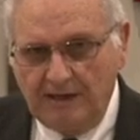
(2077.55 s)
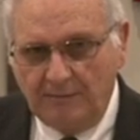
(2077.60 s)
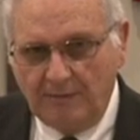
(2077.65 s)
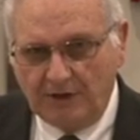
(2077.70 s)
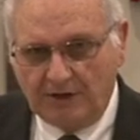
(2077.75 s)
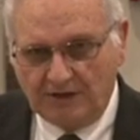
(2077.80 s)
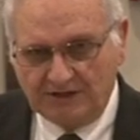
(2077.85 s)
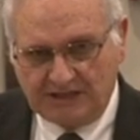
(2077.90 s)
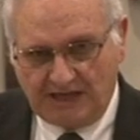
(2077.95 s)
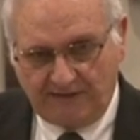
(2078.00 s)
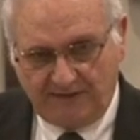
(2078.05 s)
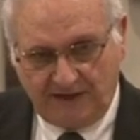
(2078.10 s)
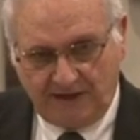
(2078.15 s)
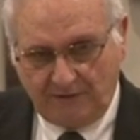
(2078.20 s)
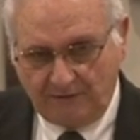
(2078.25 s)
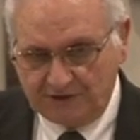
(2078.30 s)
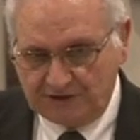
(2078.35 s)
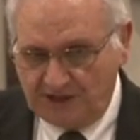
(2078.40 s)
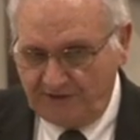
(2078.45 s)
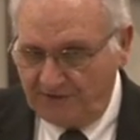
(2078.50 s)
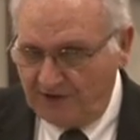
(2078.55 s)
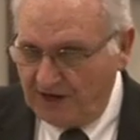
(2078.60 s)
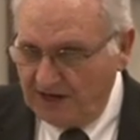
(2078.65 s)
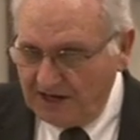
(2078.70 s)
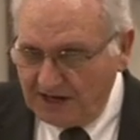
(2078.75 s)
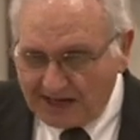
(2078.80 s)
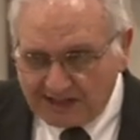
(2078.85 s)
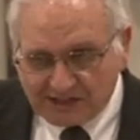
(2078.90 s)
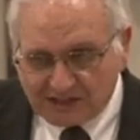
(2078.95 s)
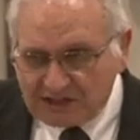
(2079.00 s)
because I think it was the very
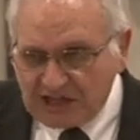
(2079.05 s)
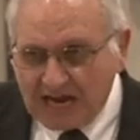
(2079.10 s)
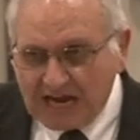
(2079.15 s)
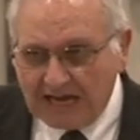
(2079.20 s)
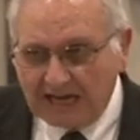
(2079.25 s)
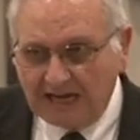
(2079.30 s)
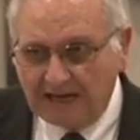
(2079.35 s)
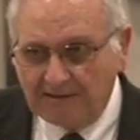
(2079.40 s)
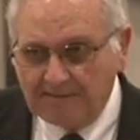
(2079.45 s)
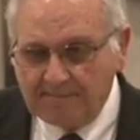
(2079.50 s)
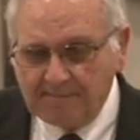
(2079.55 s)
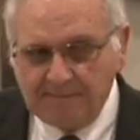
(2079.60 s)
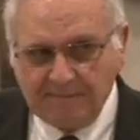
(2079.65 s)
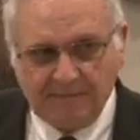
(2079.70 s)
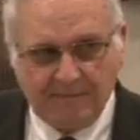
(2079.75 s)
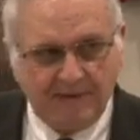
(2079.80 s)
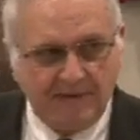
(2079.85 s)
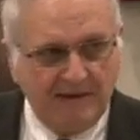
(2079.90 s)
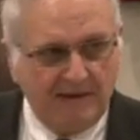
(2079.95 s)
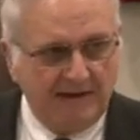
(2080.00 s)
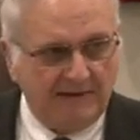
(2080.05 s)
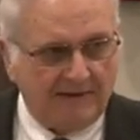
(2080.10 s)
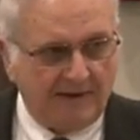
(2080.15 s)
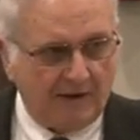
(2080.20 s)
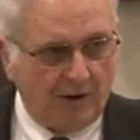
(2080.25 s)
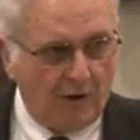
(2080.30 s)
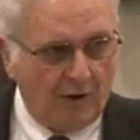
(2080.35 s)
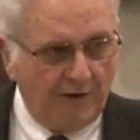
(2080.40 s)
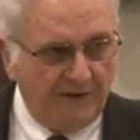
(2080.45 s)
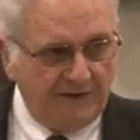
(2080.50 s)
next day
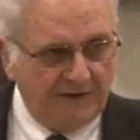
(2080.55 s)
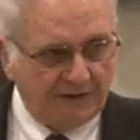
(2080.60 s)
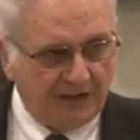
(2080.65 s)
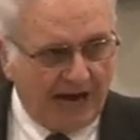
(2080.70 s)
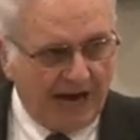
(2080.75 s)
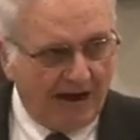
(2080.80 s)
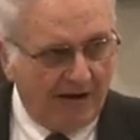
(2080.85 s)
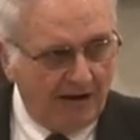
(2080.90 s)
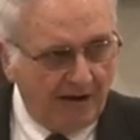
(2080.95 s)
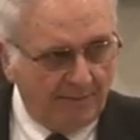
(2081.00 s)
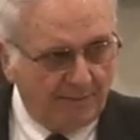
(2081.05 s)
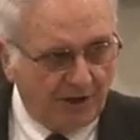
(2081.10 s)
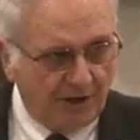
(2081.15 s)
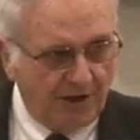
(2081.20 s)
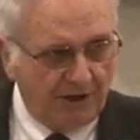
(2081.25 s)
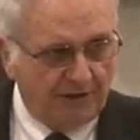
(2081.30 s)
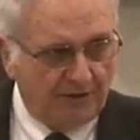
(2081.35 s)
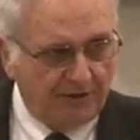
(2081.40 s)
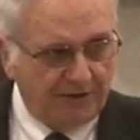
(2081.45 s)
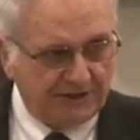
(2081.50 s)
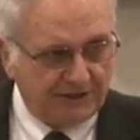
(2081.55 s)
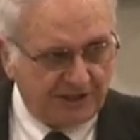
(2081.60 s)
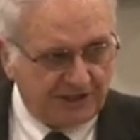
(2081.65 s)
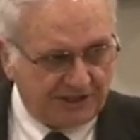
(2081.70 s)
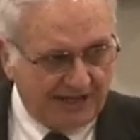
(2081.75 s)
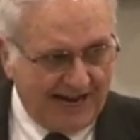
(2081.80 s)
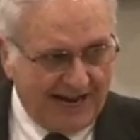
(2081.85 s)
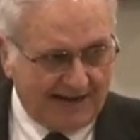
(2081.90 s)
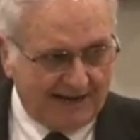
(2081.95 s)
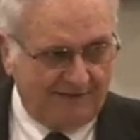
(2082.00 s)
that all of these Arab countries
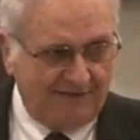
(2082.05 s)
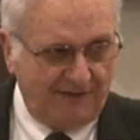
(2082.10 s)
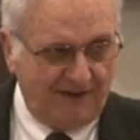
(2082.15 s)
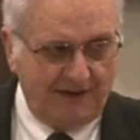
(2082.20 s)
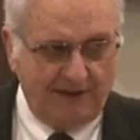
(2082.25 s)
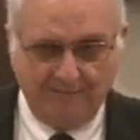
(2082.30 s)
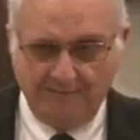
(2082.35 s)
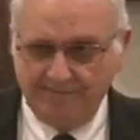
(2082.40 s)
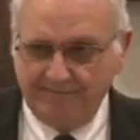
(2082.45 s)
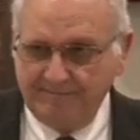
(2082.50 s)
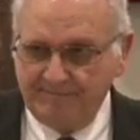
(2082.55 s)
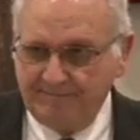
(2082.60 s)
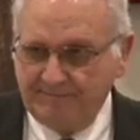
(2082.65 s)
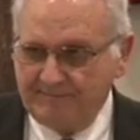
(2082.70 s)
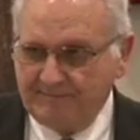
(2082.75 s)
attacked them.